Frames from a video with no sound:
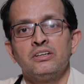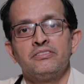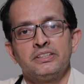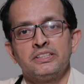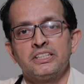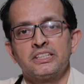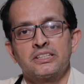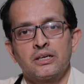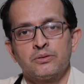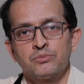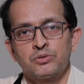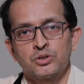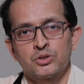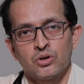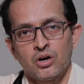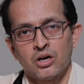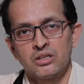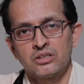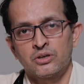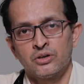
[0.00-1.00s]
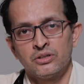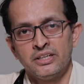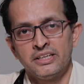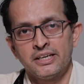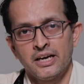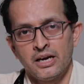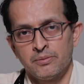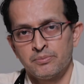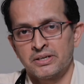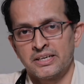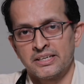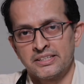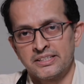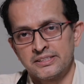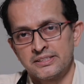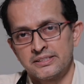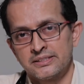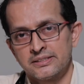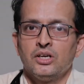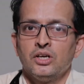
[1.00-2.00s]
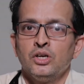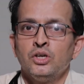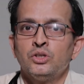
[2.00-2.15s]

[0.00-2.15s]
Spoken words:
when it comes to alcoholic hepatitis.